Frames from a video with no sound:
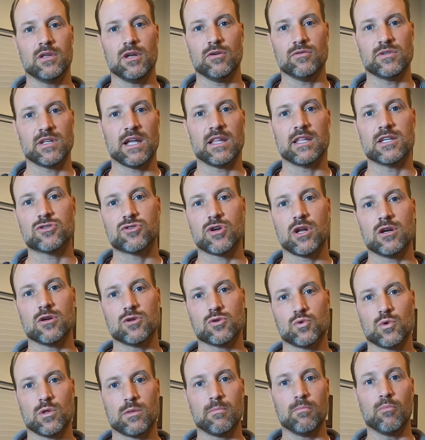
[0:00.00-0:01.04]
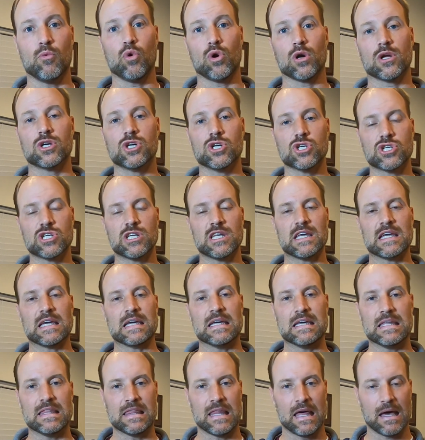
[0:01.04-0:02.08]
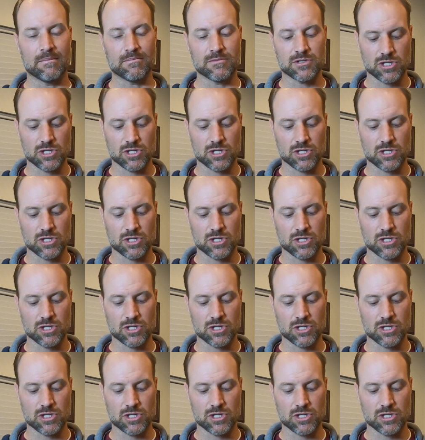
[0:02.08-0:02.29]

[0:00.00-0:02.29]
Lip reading: daily trainers with more cushioning in them.